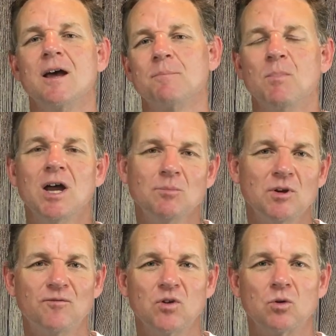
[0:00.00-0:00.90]
It made
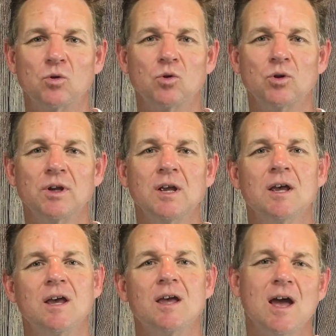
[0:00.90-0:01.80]
me feel good,
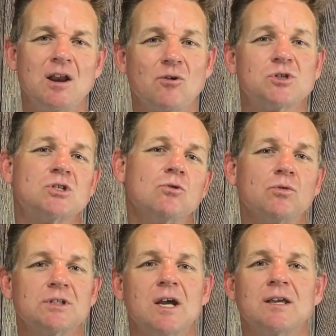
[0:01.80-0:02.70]
and I was
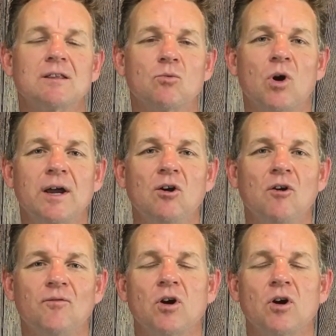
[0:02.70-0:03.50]
still taking the weight off.